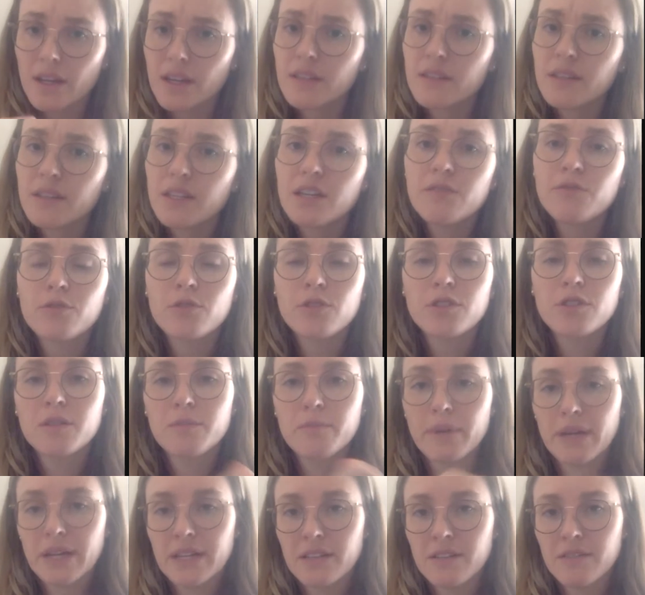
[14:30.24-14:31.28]
and therefore the
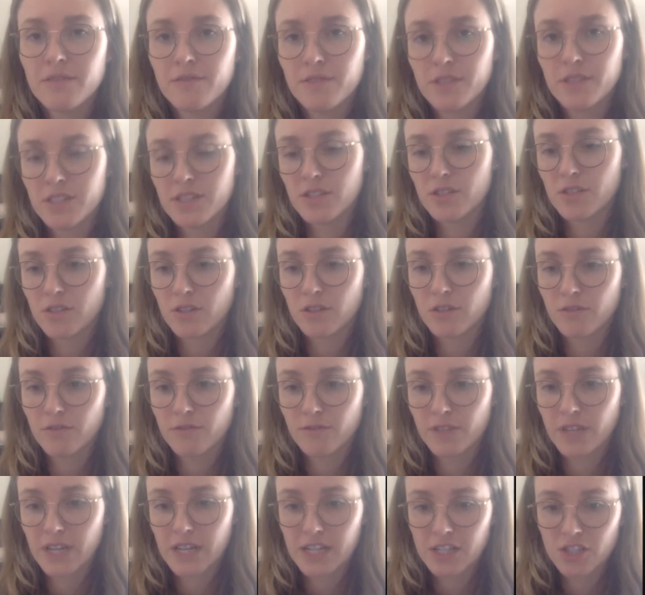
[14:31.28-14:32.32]
benefit
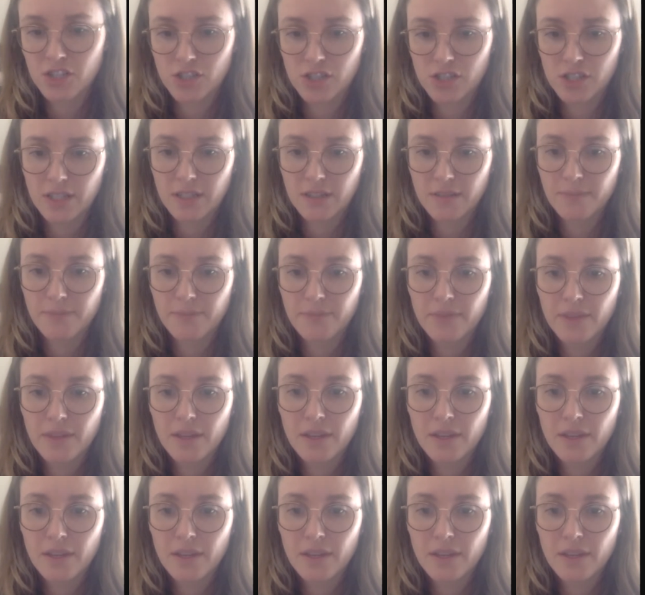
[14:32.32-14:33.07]
of caching.